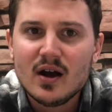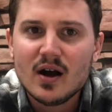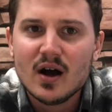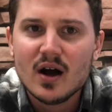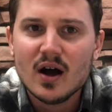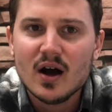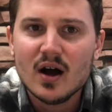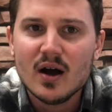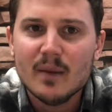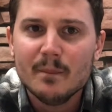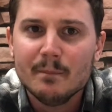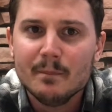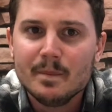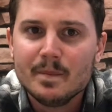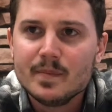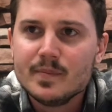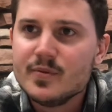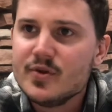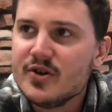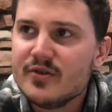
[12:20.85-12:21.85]

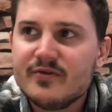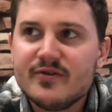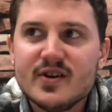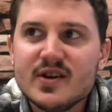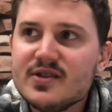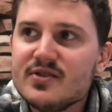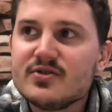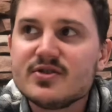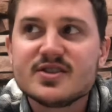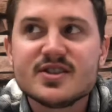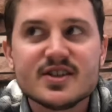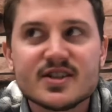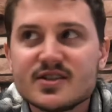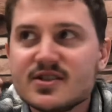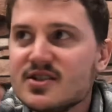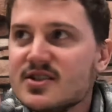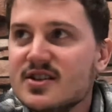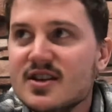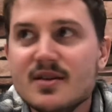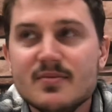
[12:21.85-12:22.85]
The fifth or sixth
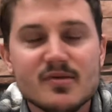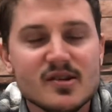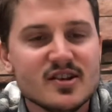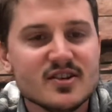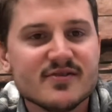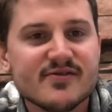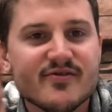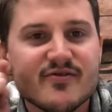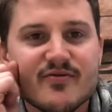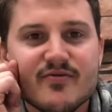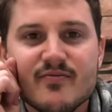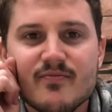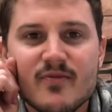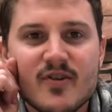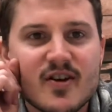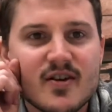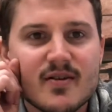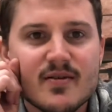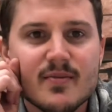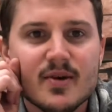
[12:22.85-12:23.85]
steep is
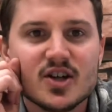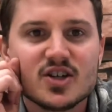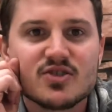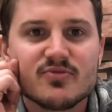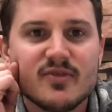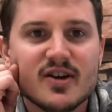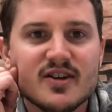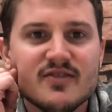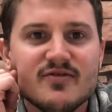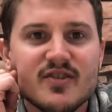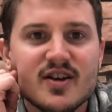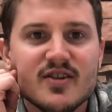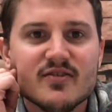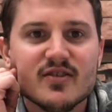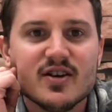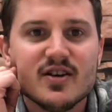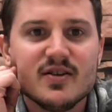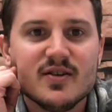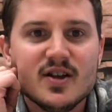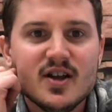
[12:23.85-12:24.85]
very much my
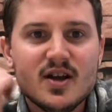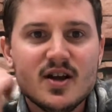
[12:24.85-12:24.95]
favorite.